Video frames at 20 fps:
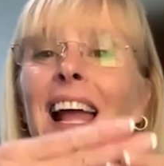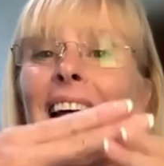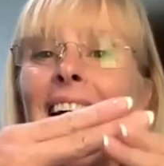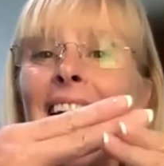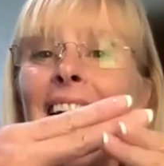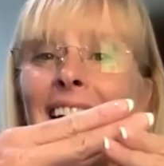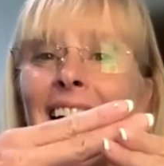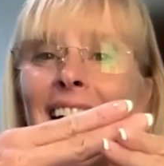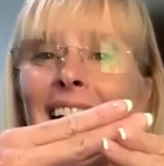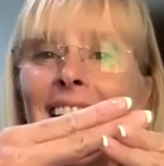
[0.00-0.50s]

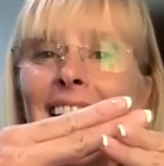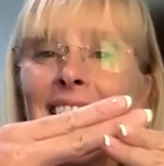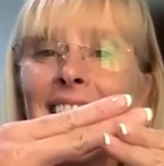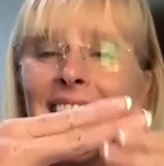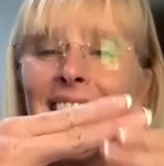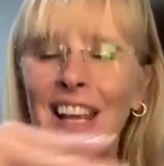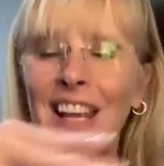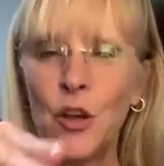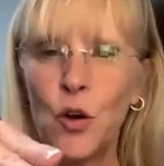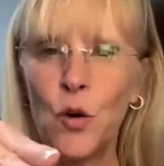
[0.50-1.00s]
Egg,
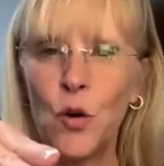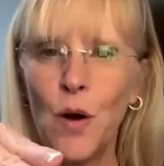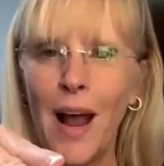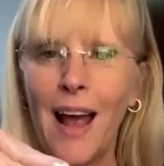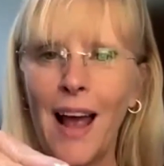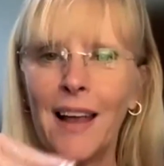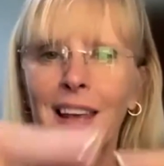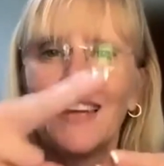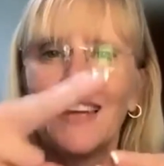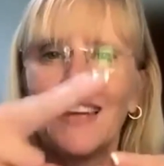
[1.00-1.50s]
you
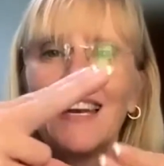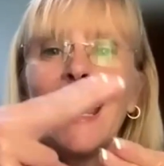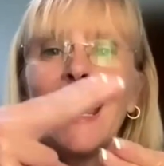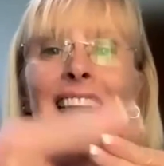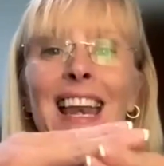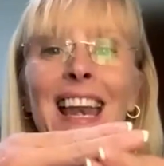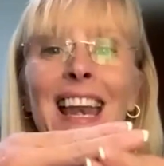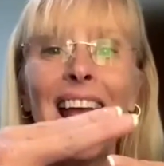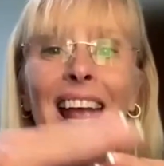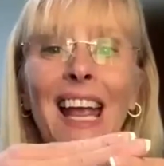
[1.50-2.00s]
crack it,
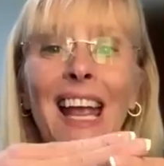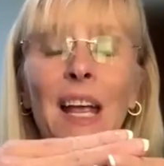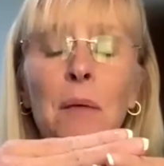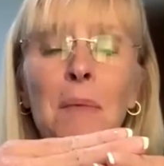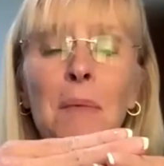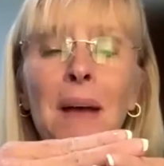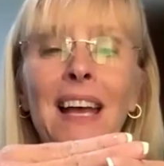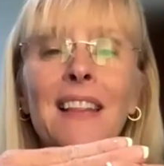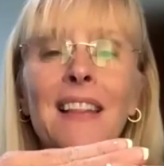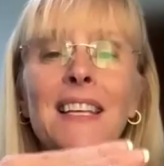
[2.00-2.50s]

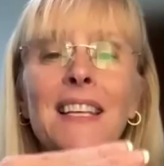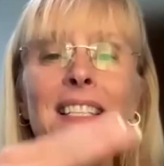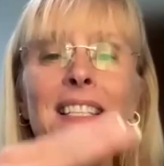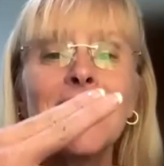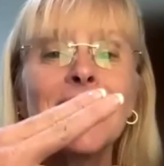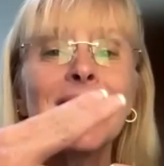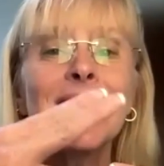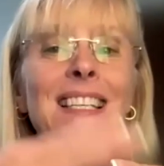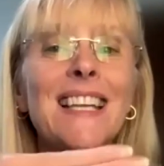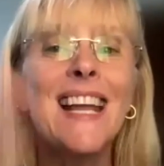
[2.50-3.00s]
name, and this
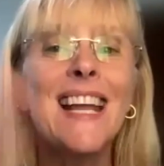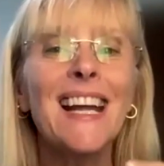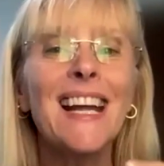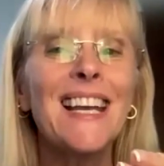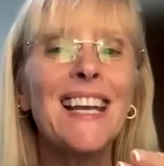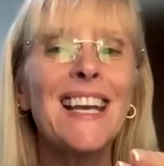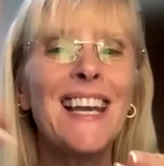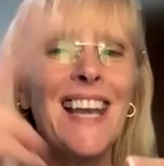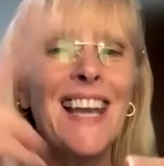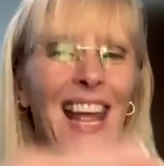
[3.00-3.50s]
is
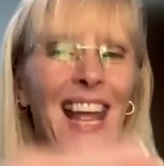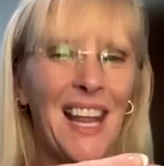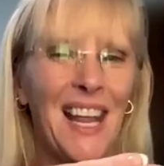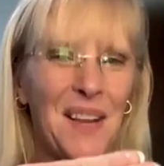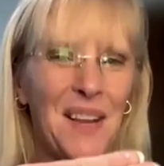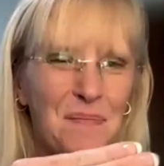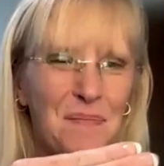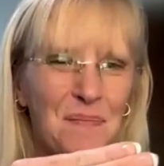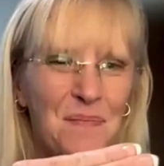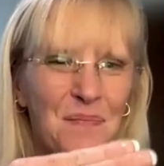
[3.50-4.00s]

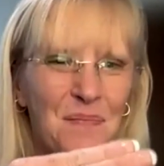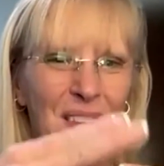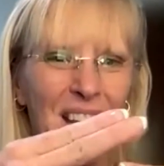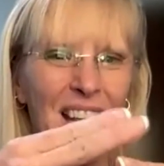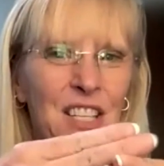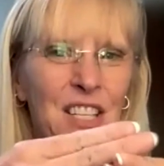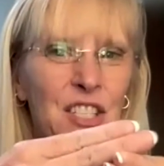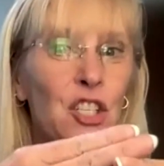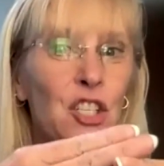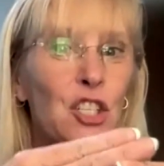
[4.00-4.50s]
nickname.
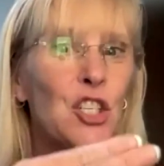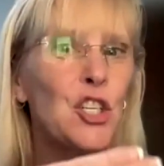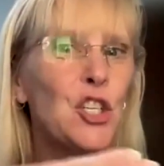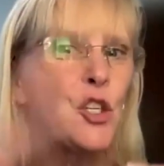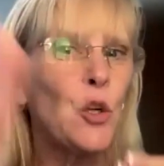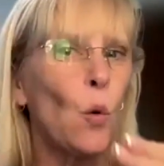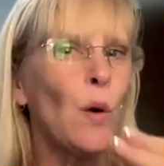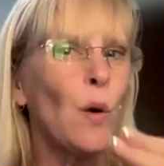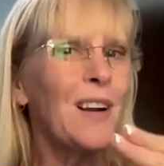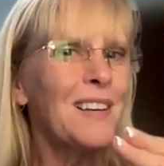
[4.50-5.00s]
It's
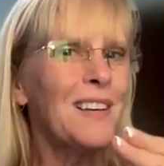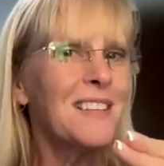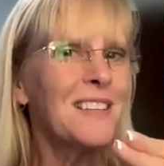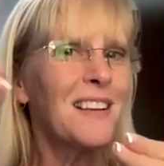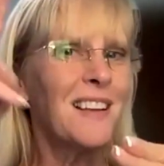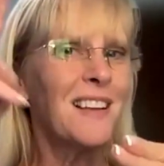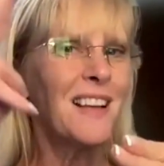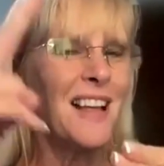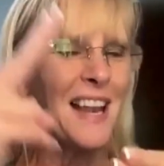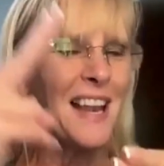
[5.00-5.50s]
short
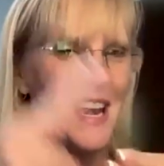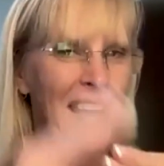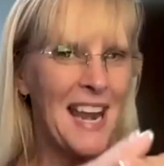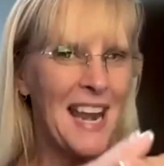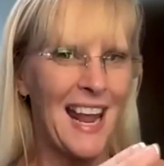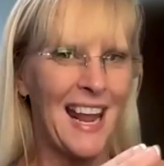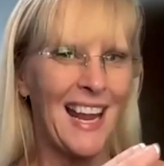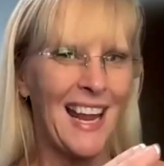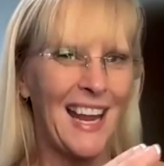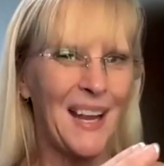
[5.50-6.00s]

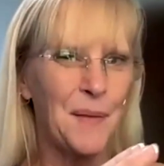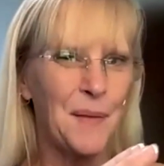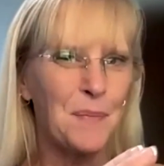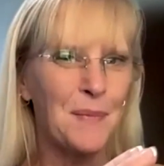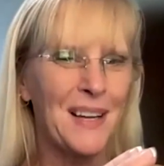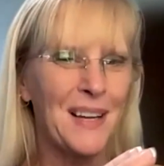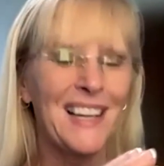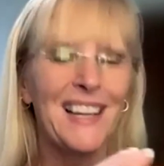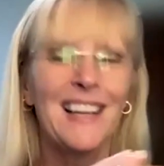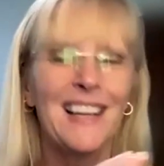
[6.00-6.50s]

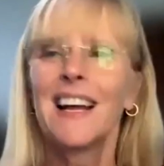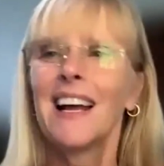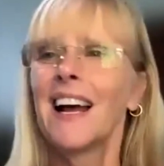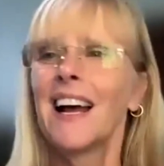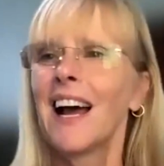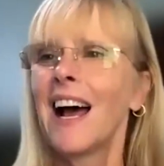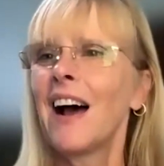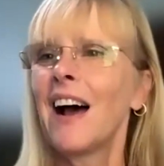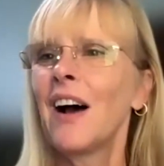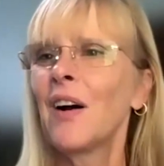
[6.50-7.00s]
name.
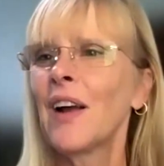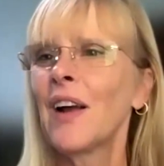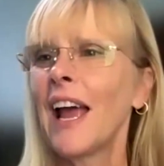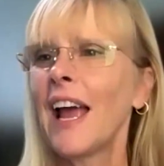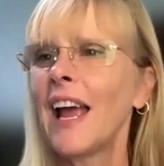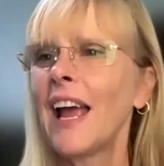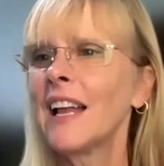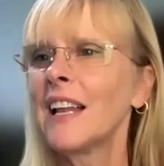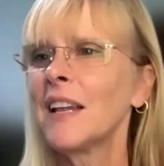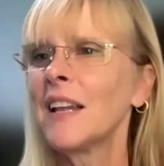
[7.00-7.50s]

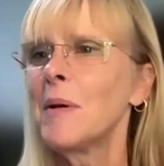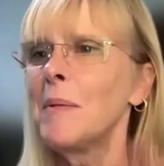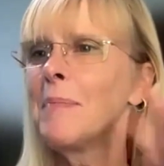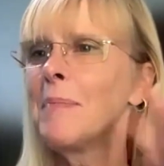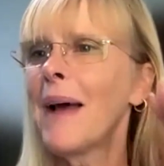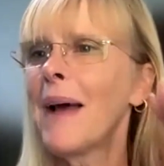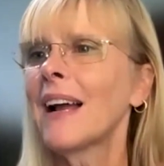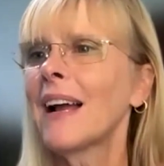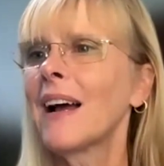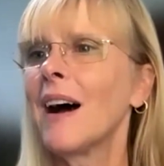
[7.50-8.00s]
Okay, and let me
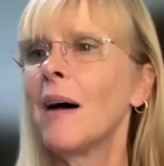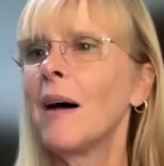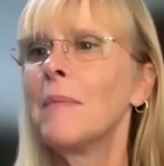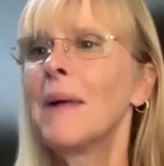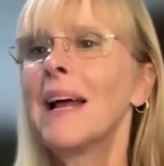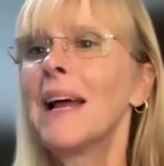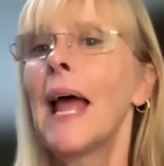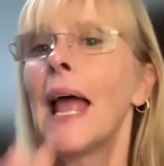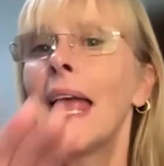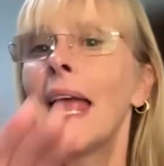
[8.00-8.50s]
back up.
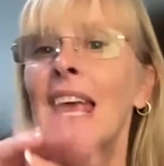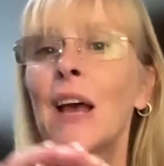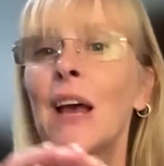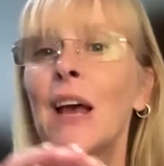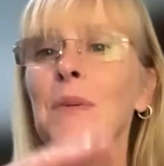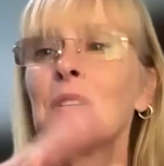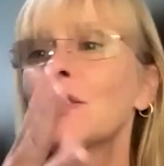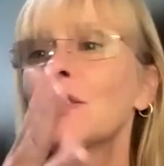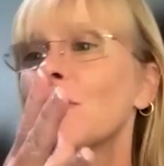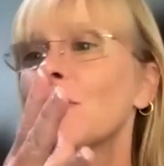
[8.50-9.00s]

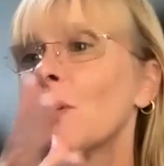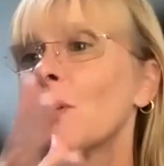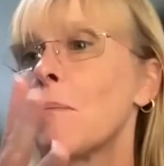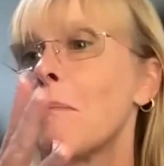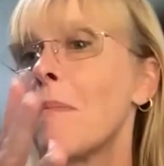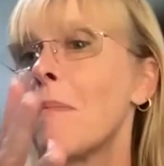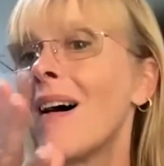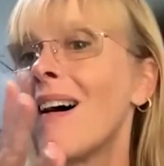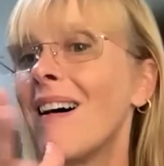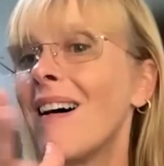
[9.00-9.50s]
M is for
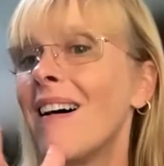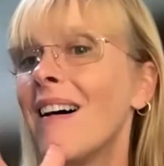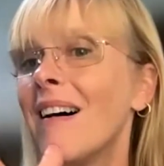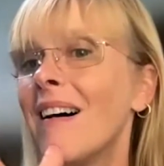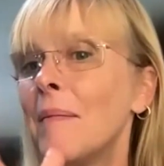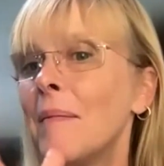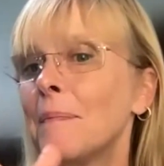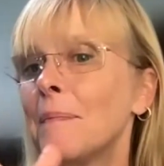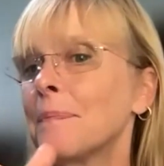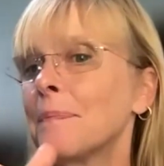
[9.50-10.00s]

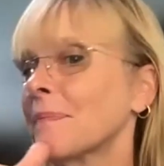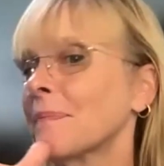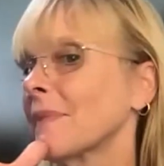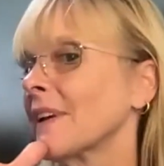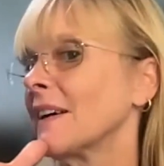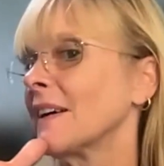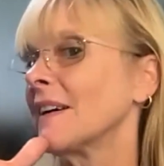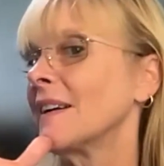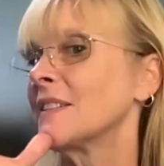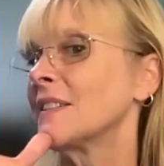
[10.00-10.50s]
mom.
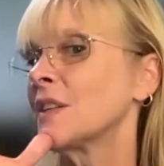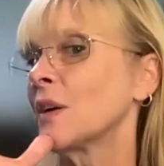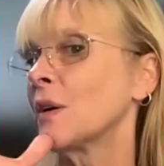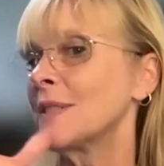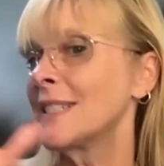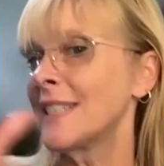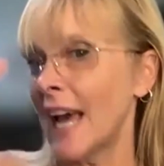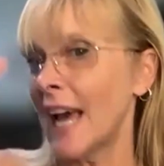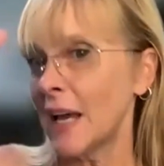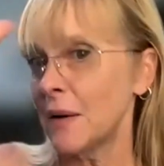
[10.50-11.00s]
So
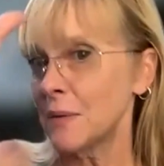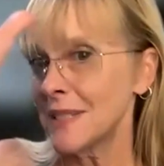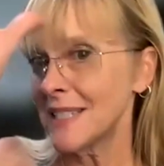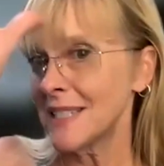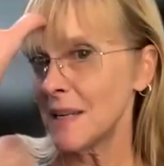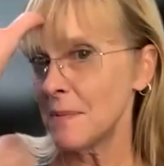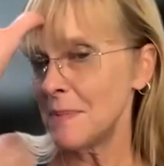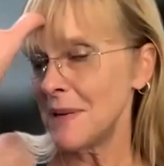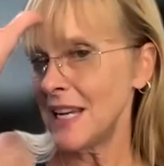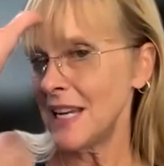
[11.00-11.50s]
dad
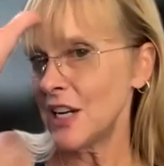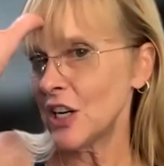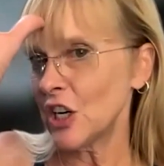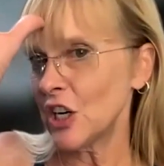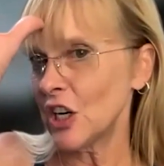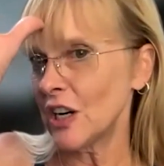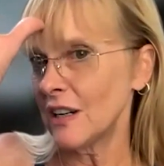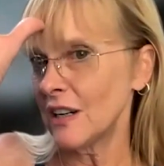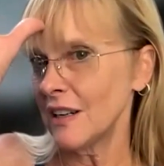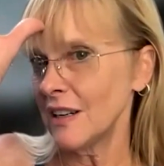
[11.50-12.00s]
was up
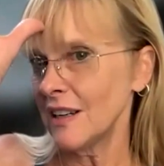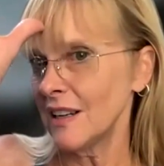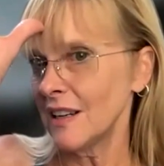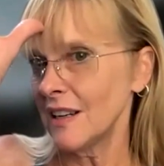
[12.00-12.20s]
here,